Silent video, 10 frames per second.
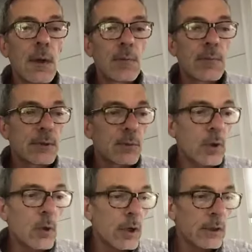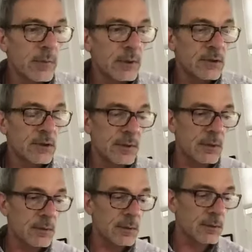but the required minutes, I
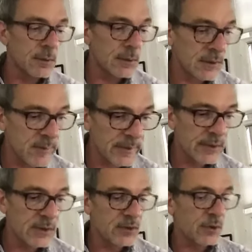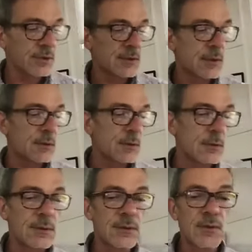mean, the expectation is that,
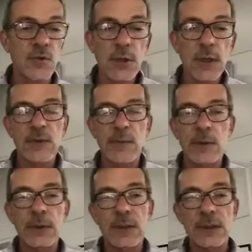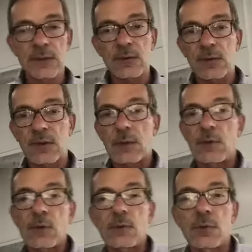this is your class period and this is the time
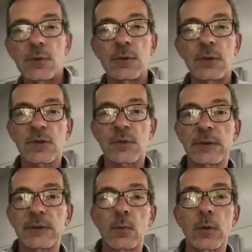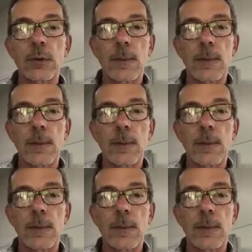that you're doing the expected work.